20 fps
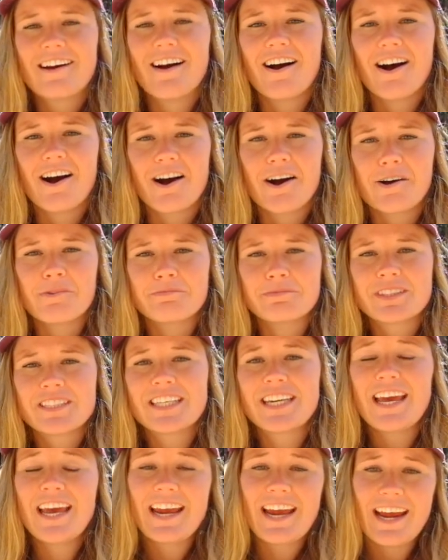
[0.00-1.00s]
Um,
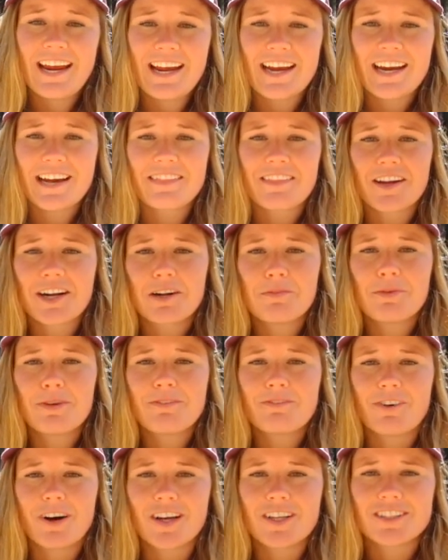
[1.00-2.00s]
today, I thought it'd be
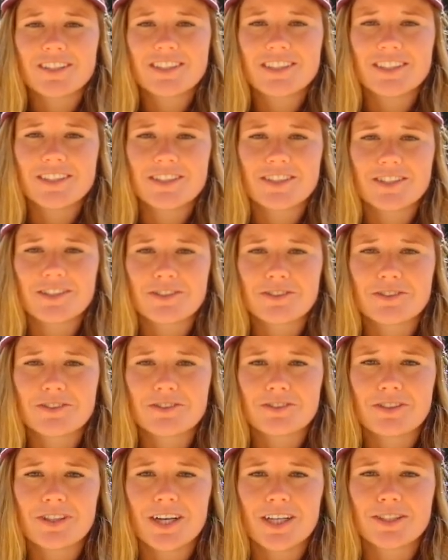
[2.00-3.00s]
fun to
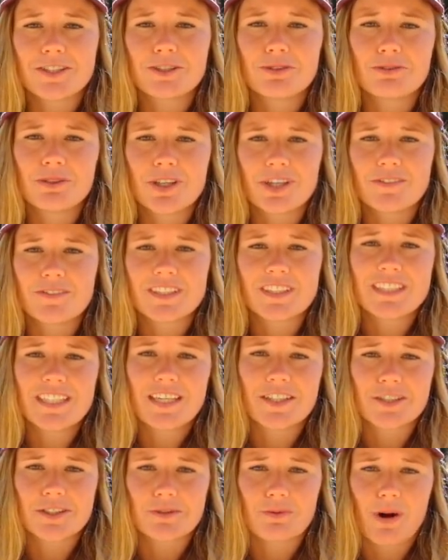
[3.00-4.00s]
do a tour of a
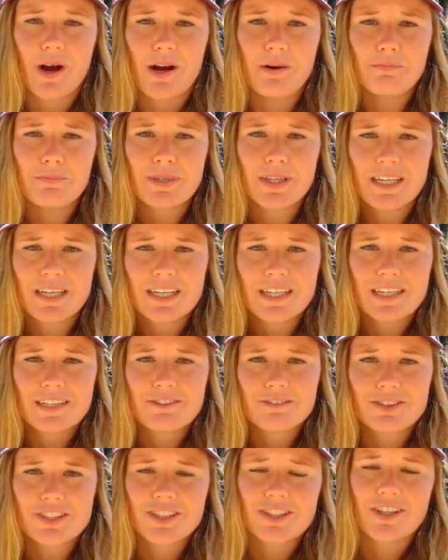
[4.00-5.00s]
cedar swamp,
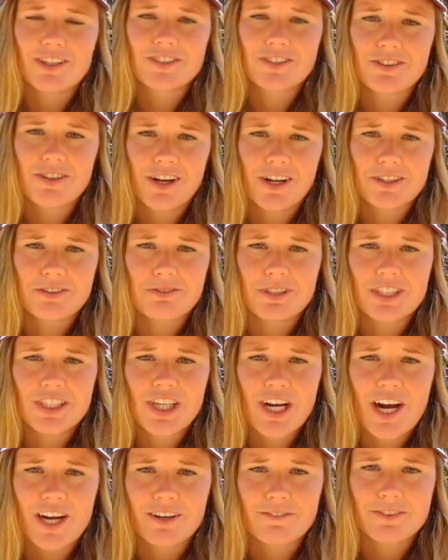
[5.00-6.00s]
which is also called a rich
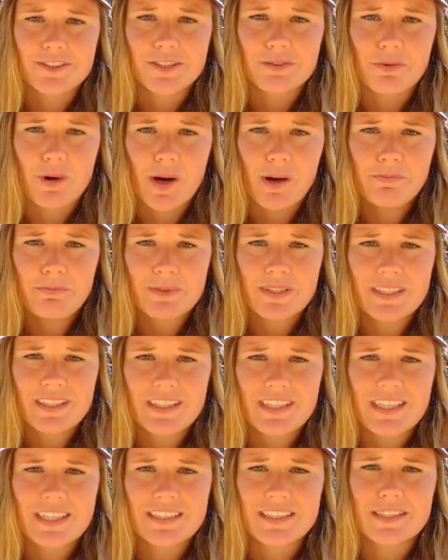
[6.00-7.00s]
conifer swamp.
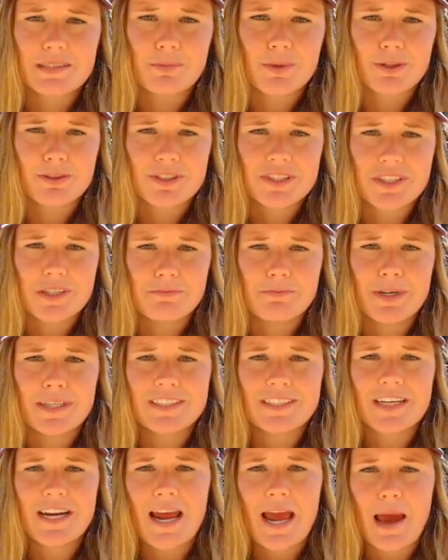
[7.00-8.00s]
It's the most
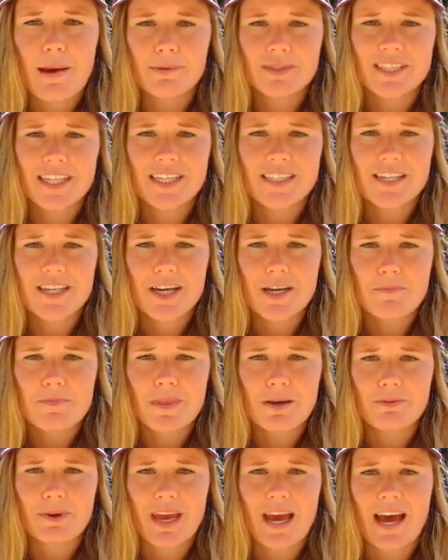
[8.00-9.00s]
abundant habitat type
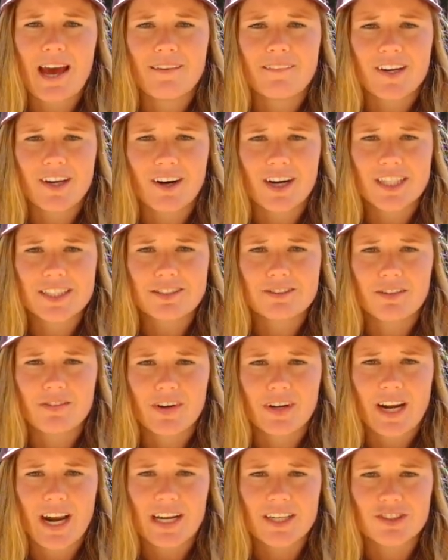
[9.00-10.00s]
that we have at Grass
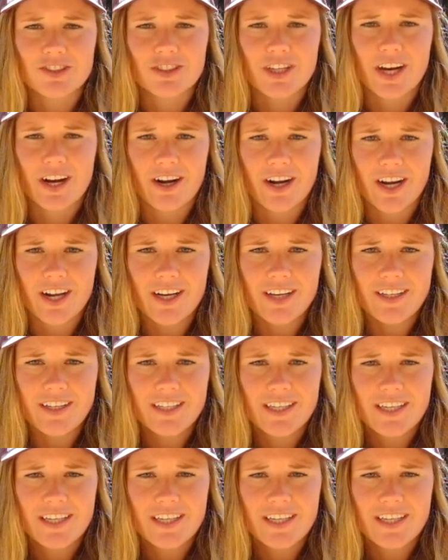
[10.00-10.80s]
River Natural Area.